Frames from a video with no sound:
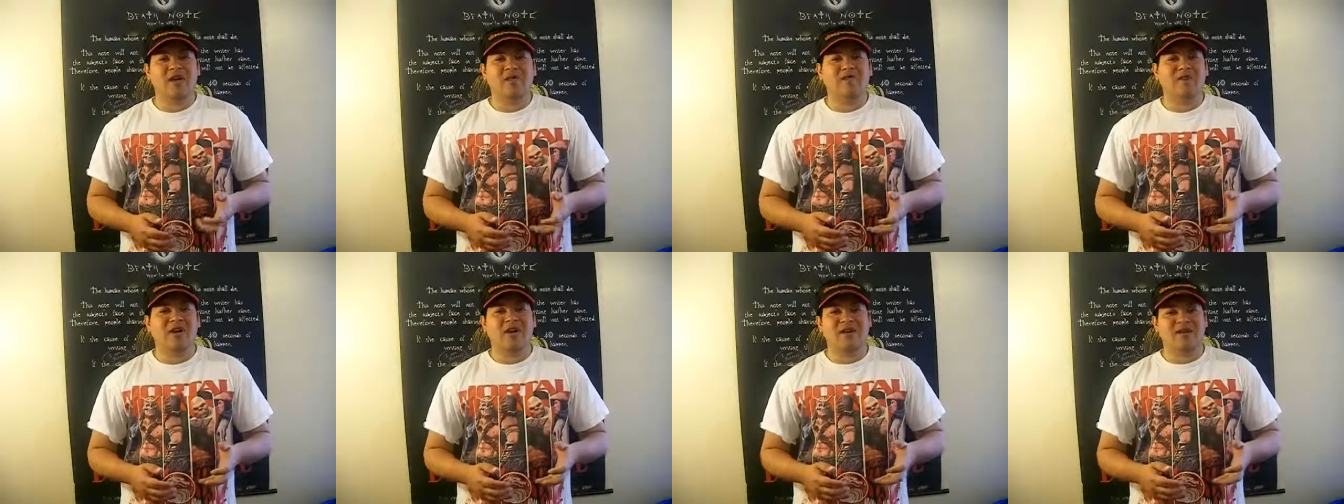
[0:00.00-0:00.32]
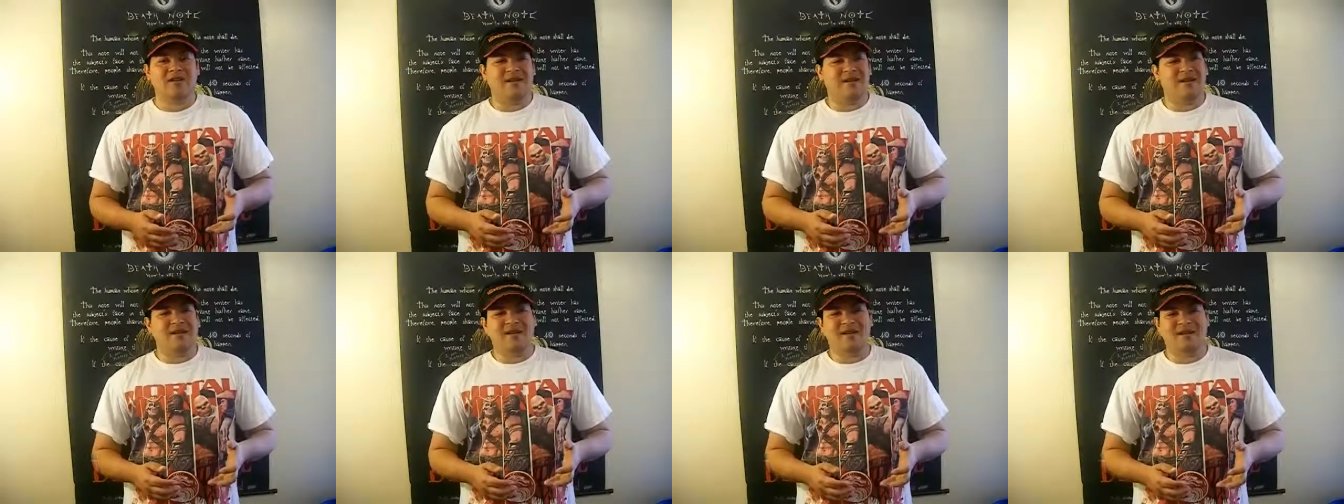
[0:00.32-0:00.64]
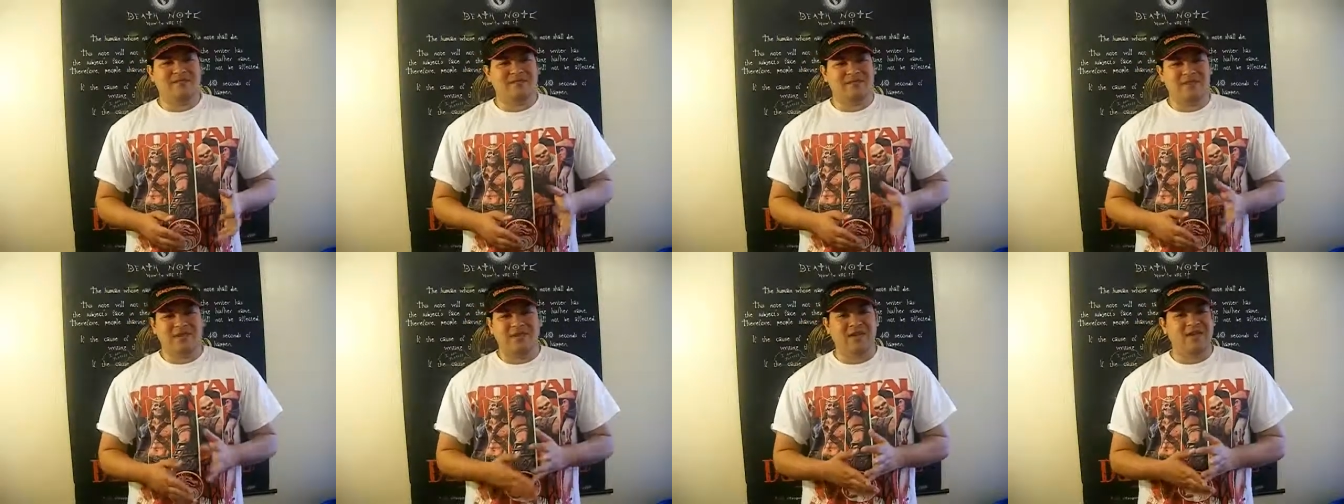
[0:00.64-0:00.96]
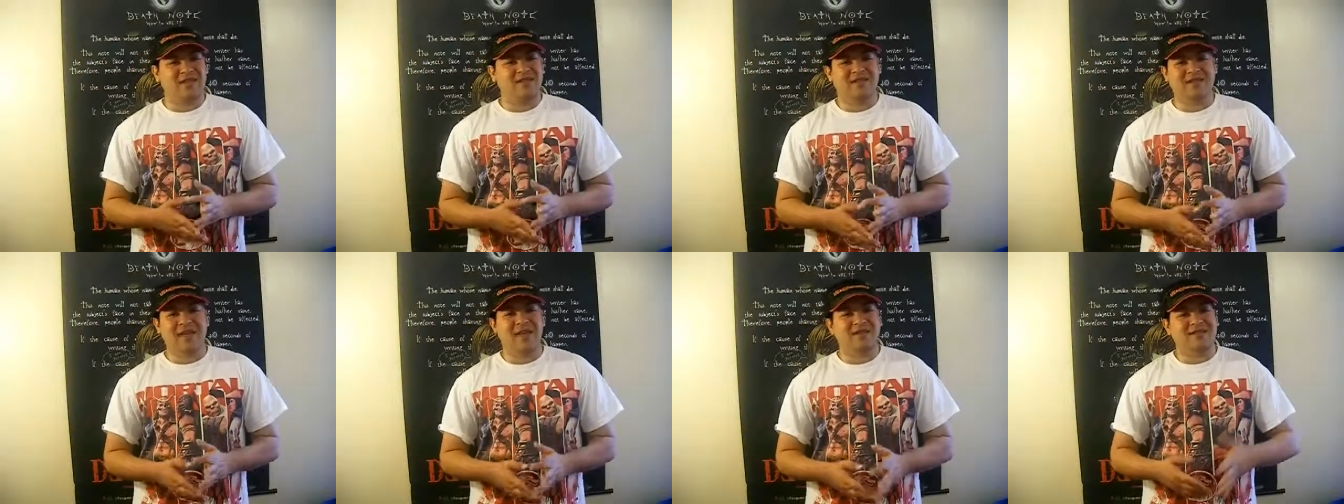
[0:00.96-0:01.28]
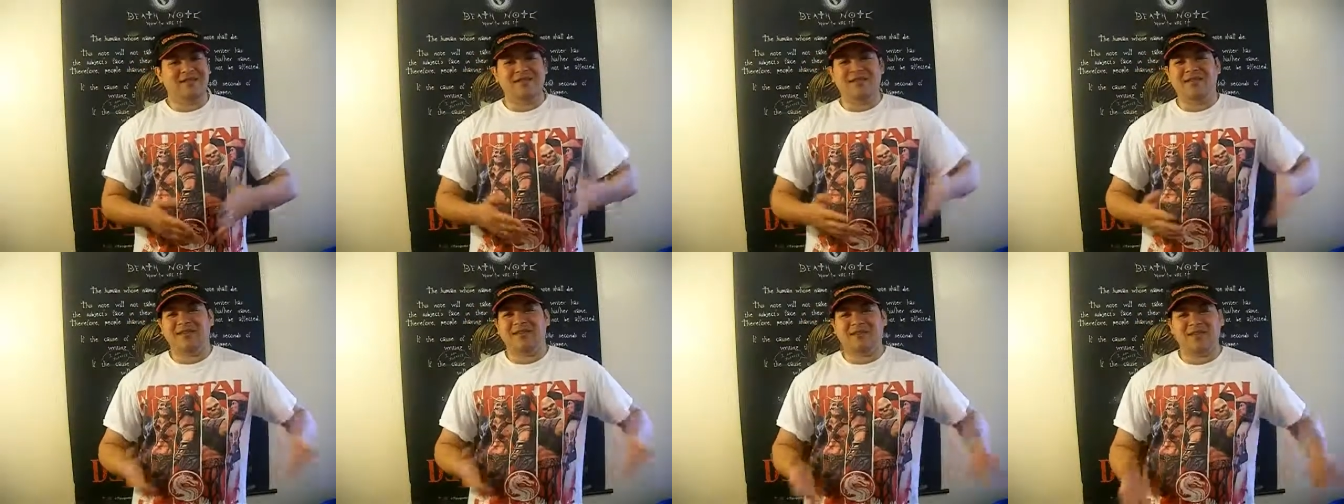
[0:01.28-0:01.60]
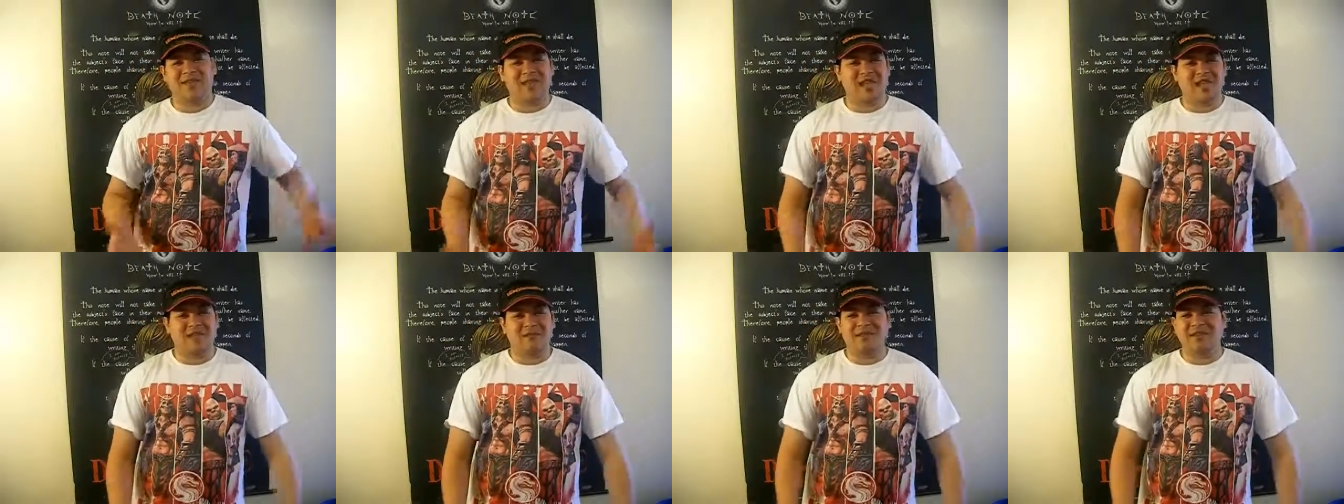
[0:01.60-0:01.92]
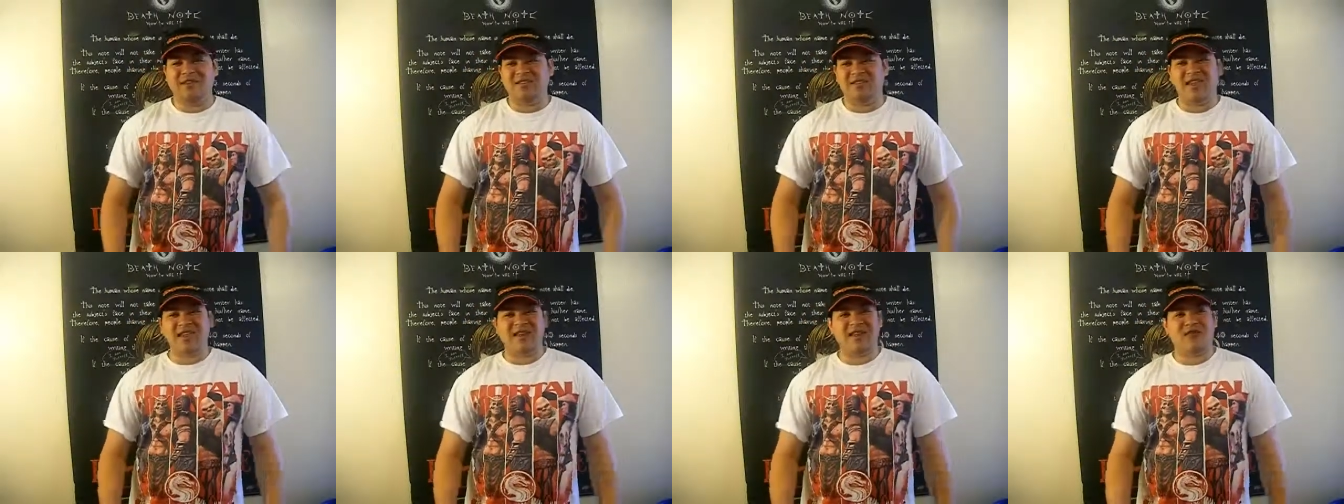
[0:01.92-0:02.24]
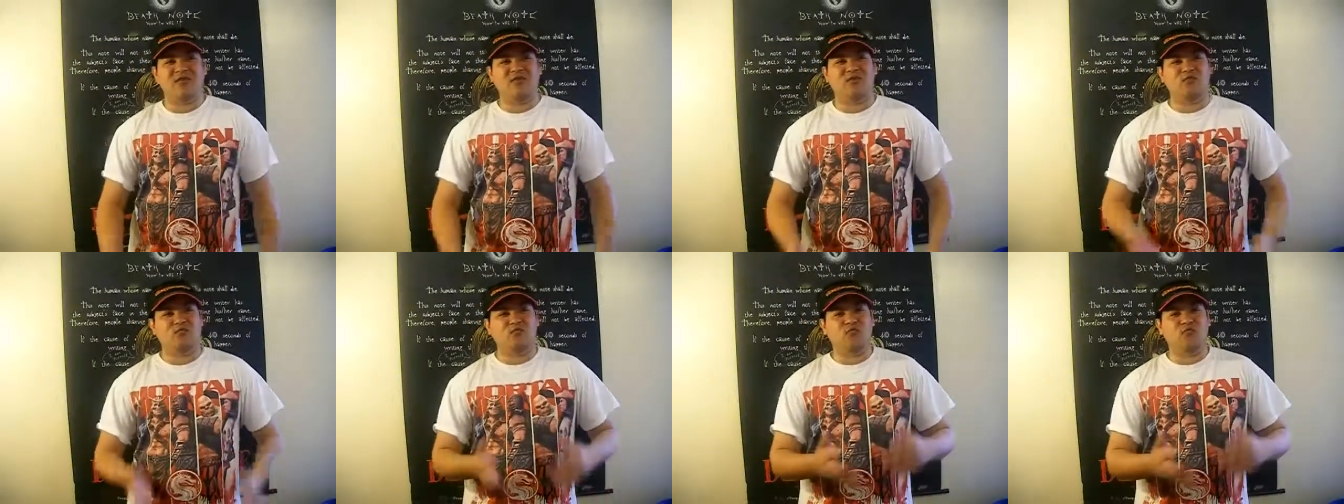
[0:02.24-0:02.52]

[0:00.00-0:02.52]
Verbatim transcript: but um, it's not the same. He's not like a